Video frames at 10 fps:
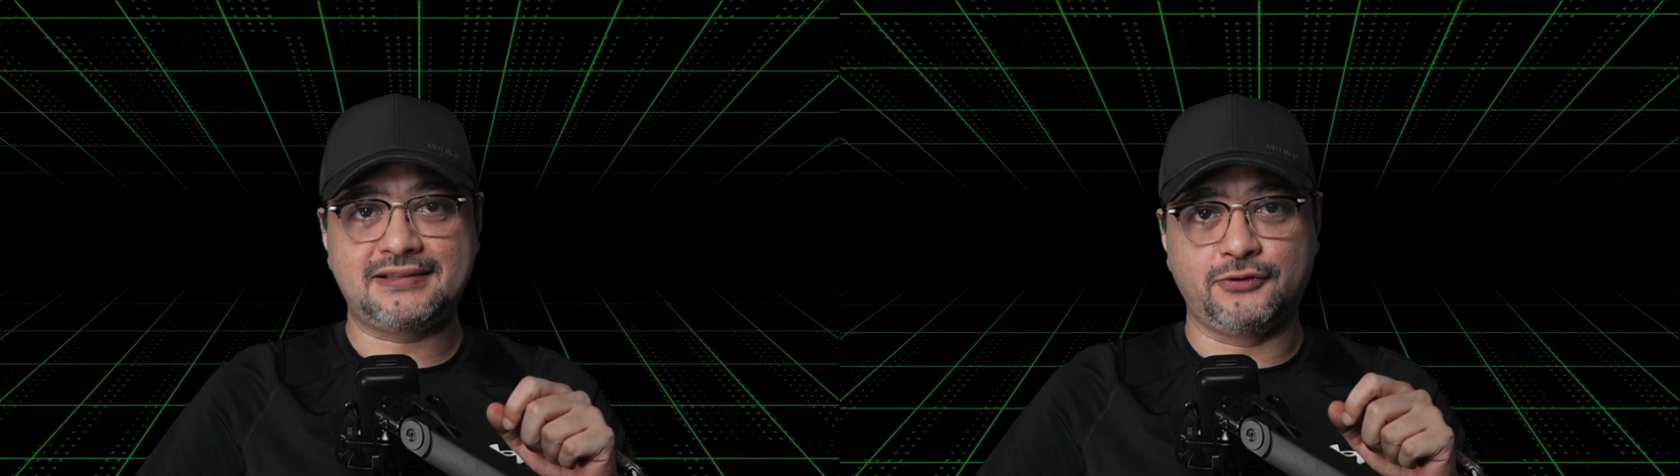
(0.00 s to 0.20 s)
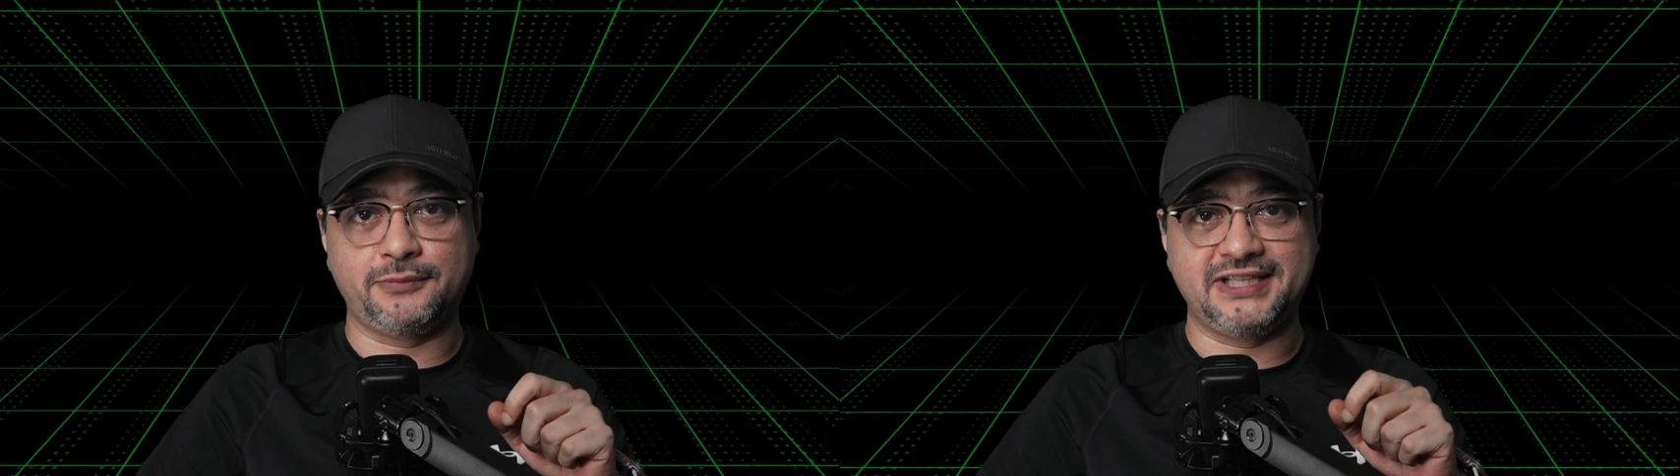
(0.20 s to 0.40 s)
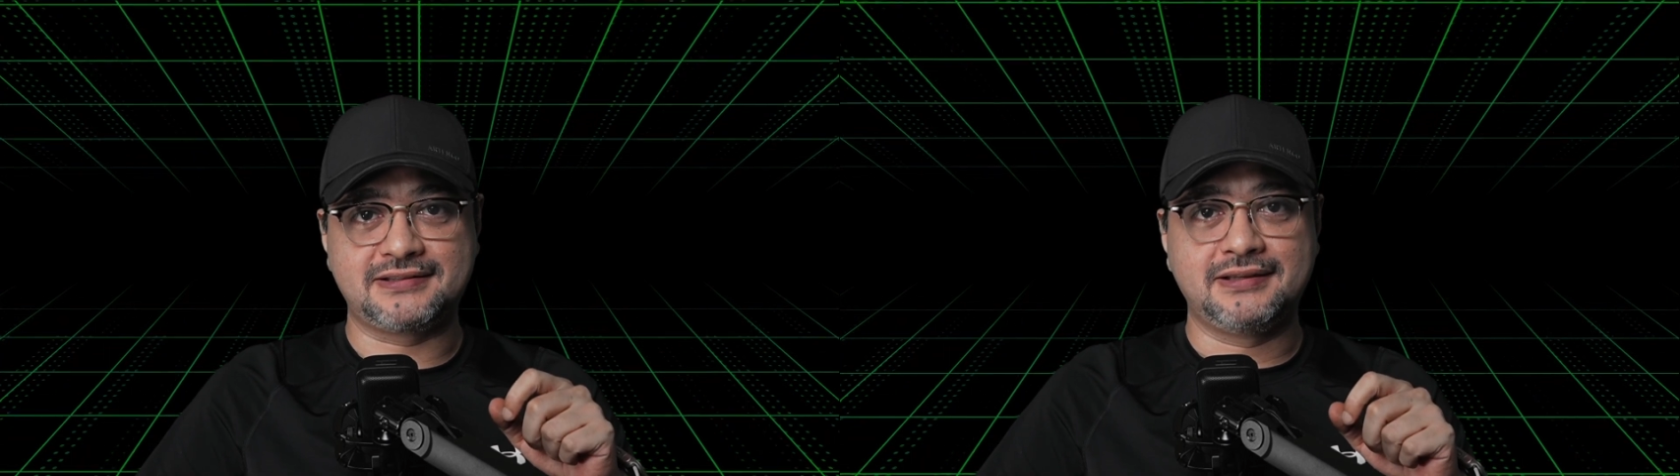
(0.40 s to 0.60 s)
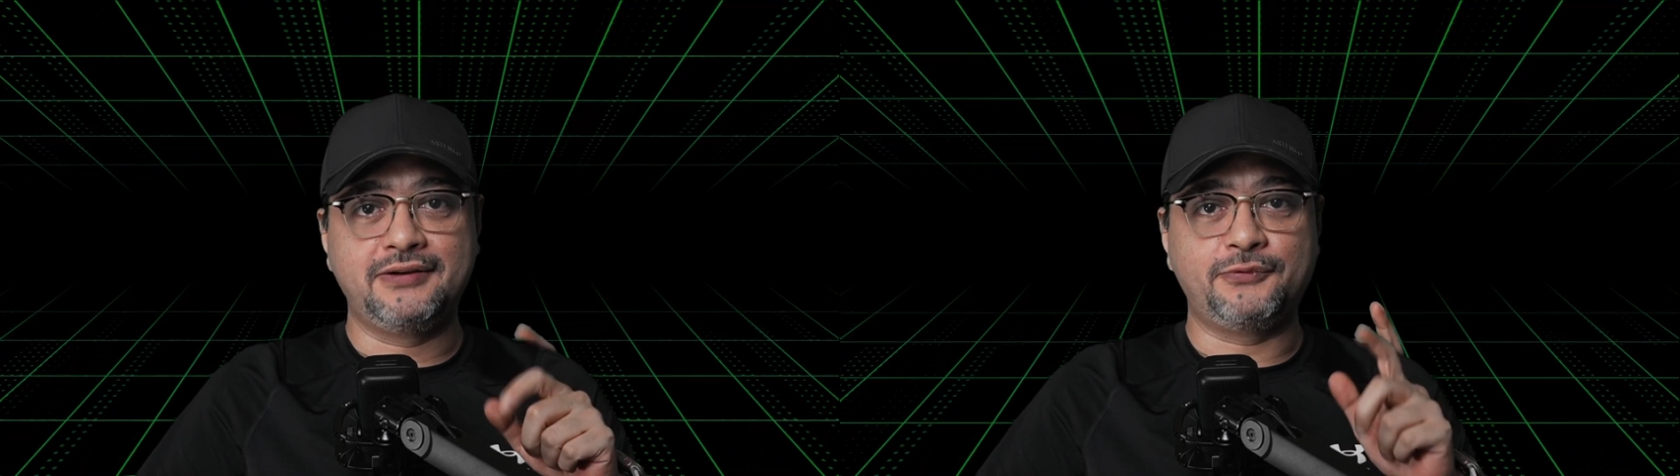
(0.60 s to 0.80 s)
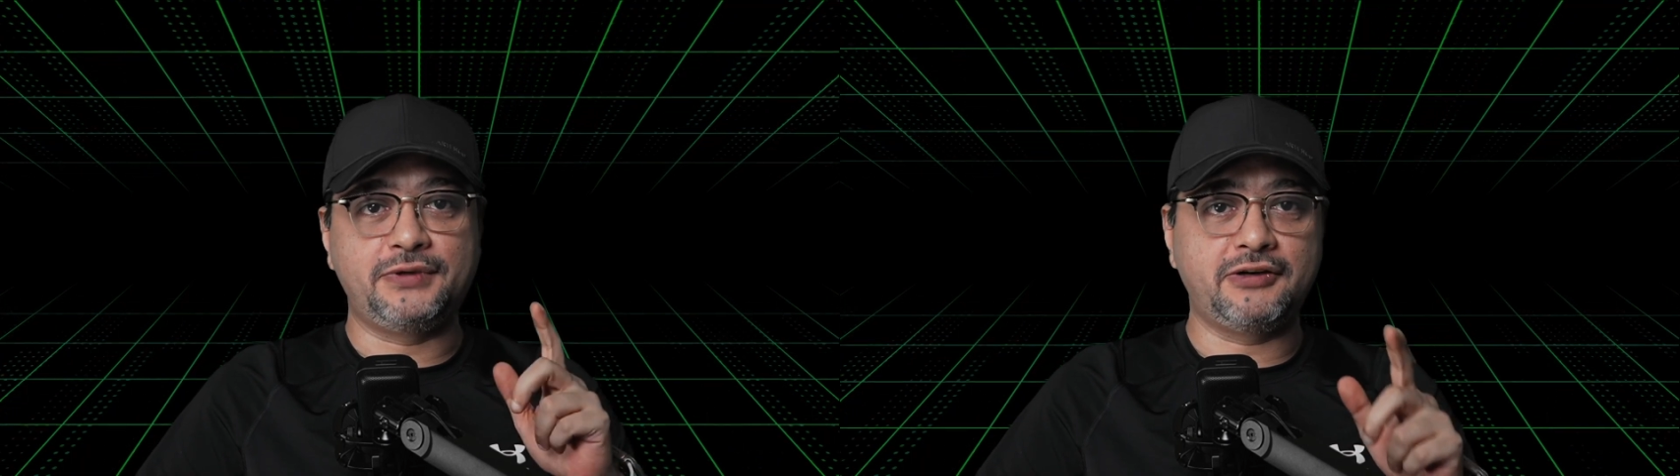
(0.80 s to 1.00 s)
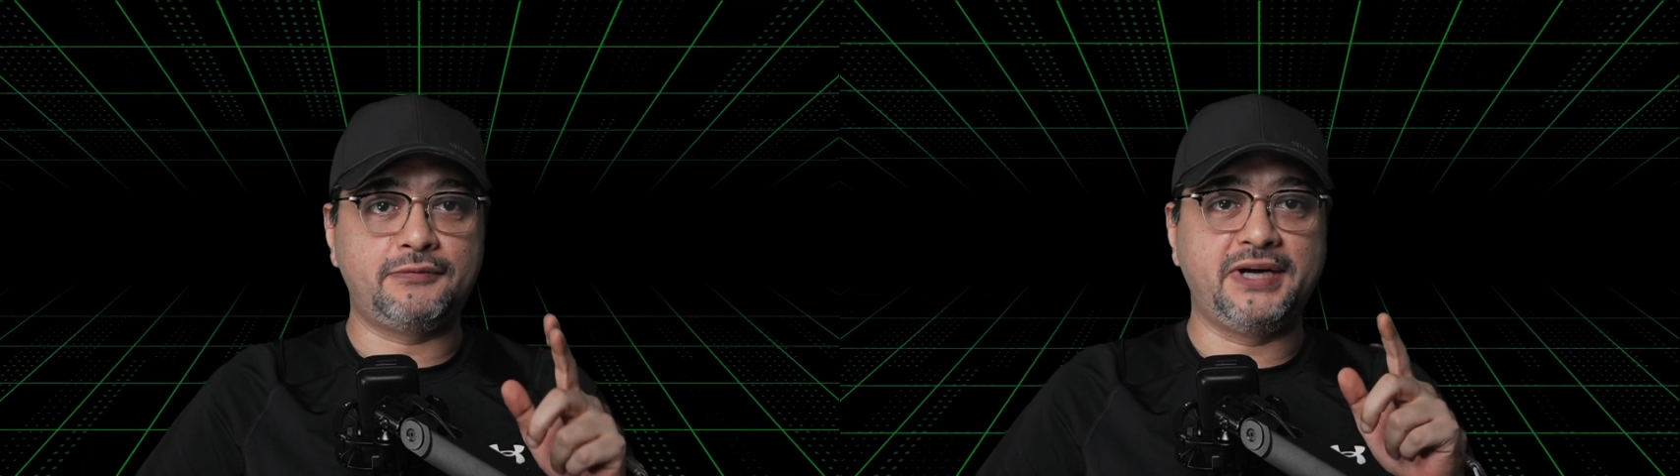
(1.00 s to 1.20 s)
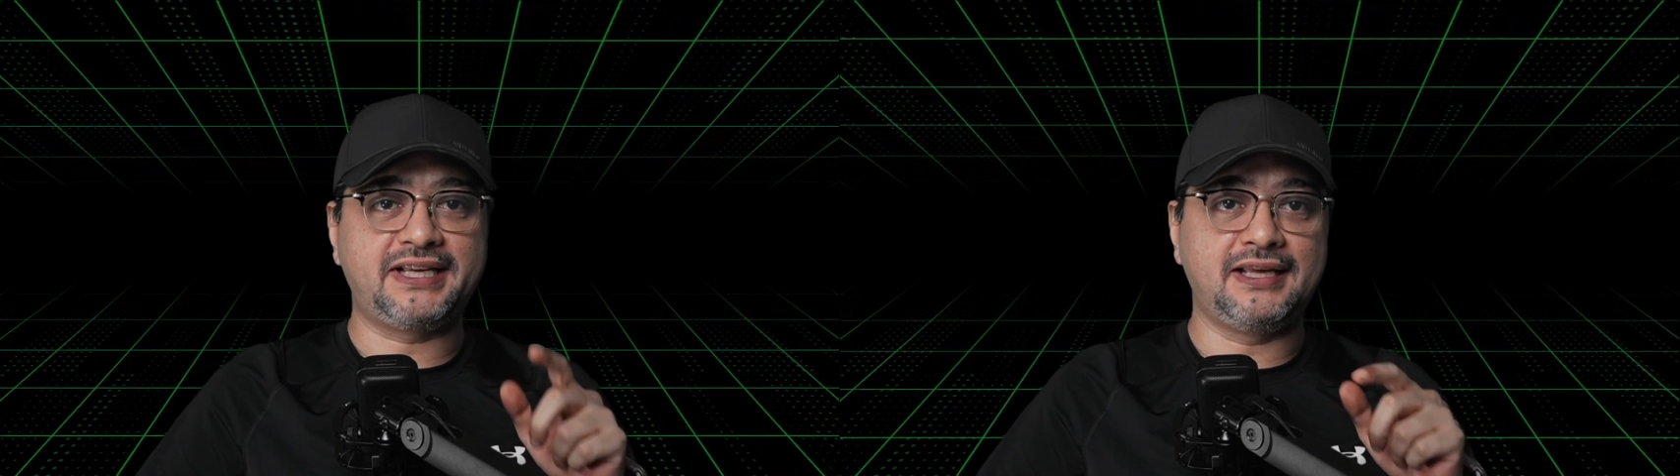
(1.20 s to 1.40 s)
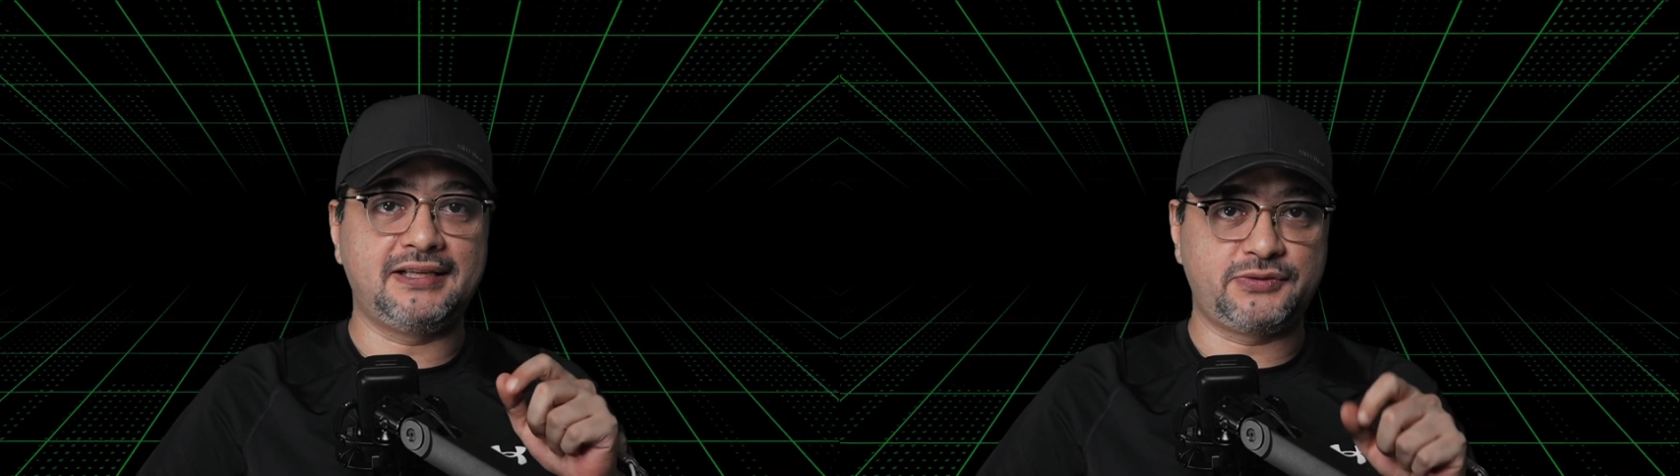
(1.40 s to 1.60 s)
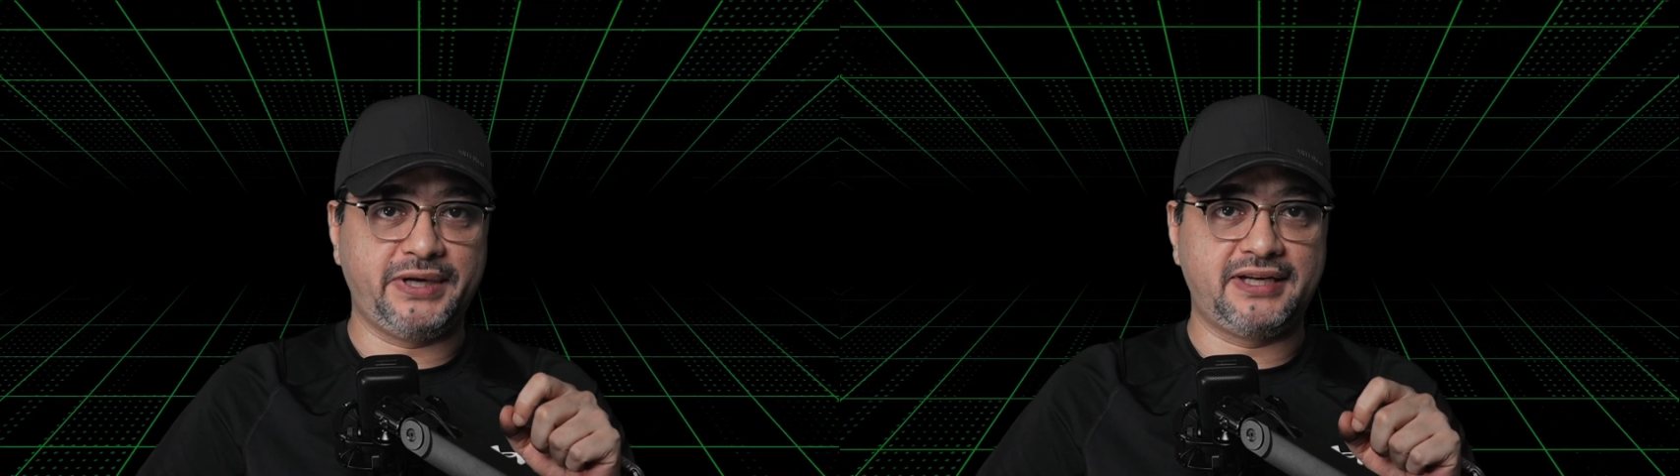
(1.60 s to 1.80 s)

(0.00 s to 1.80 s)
domains without breaking a sweat.